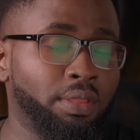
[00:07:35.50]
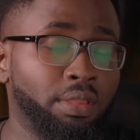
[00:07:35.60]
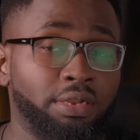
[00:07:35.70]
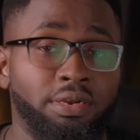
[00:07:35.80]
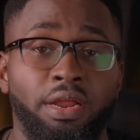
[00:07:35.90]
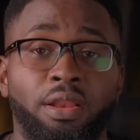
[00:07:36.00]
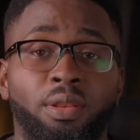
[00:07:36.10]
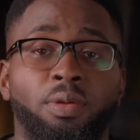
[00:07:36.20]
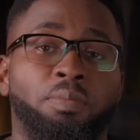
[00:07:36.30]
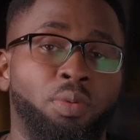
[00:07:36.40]
Now there are a
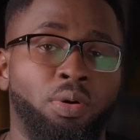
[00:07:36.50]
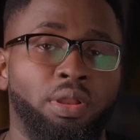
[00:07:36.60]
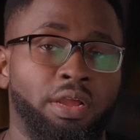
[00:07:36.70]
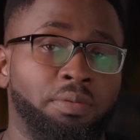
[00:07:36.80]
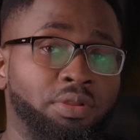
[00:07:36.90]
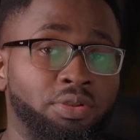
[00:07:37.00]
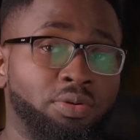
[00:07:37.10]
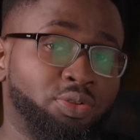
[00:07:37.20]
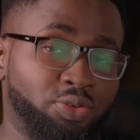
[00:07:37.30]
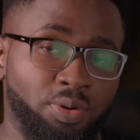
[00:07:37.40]
lot more that can be
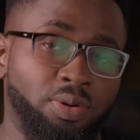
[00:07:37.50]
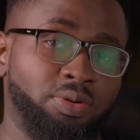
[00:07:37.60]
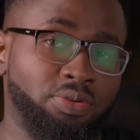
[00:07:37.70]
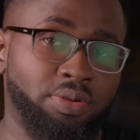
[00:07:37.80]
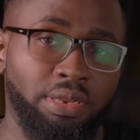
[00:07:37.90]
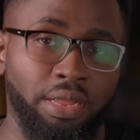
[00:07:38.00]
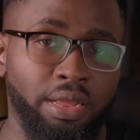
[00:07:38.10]
done to your audio in the